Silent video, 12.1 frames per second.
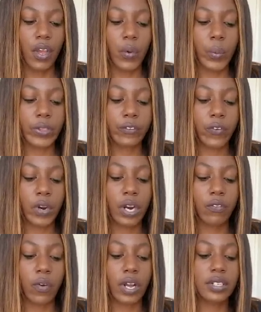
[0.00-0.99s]
With the Four
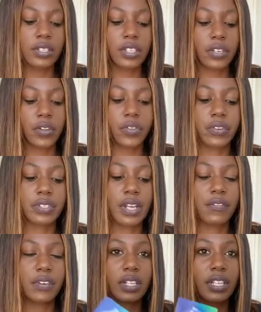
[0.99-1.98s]
of Wands here, there's
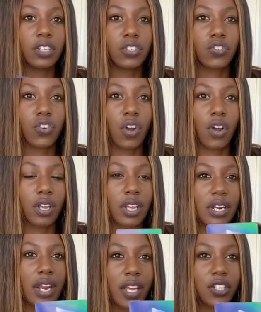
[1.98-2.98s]
definitely a strong
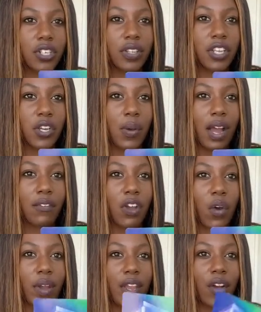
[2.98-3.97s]
connection that you have
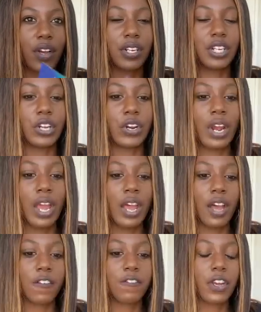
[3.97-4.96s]
going on here.
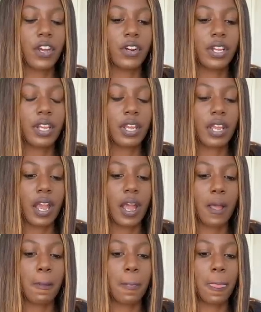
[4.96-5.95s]
A very,
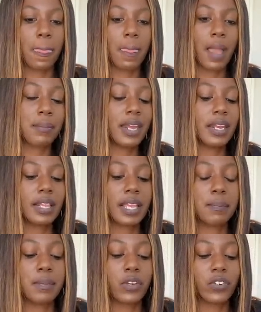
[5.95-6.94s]
I'm getting
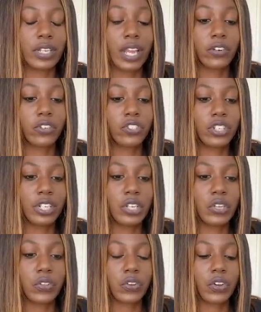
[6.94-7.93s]
like mirroring energy
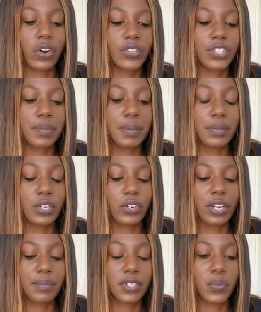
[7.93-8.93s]
here. There could also be
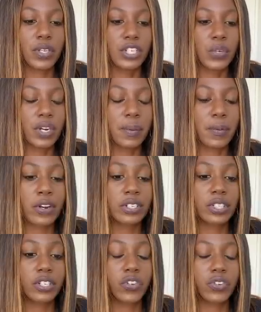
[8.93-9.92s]
mirroring between you and a
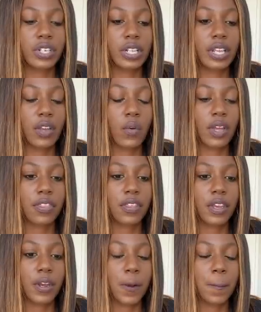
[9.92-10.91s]
person that you're dealing with
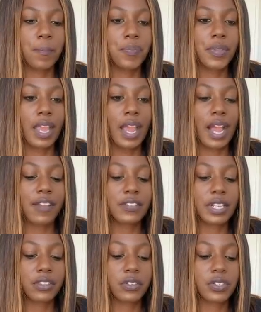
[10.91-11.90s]
here. I feel
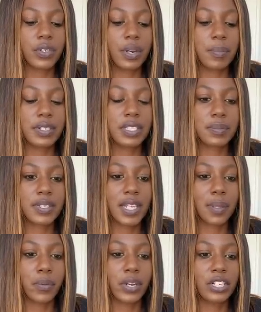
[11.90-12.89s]
like there's going to be some
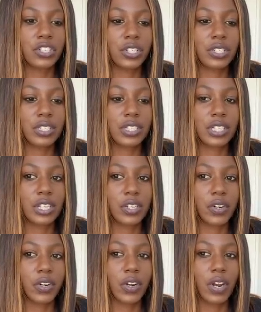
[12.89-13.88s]
celebrations
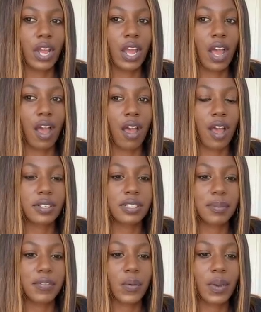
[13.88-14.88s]
here.
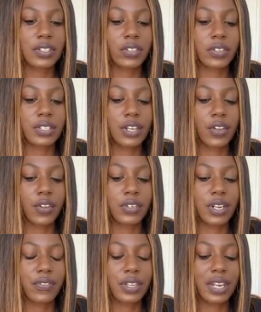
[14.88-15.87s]
Some of you guys that are single are
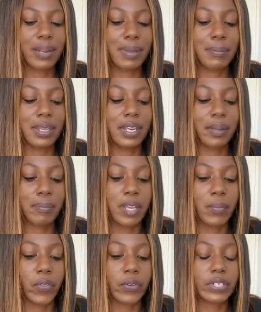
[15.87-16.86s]
definitely going to be meeting
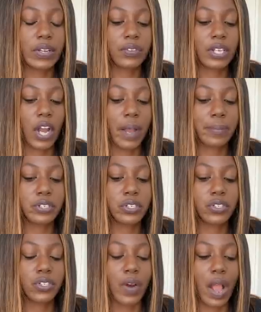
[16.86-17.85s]
people. There's definitely
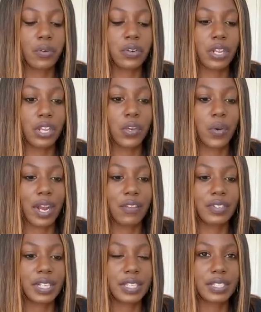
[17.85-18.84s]
options surrounding you. And I
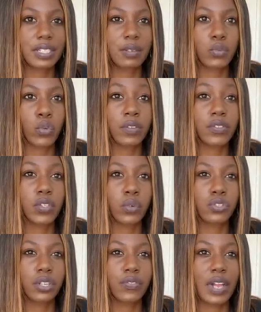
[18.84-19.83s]
feel like this is some sort of
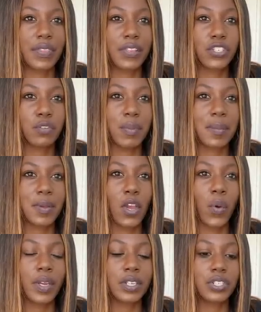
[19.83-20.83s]
social event that you may be
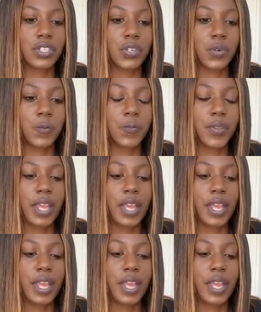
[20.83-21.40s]
going to.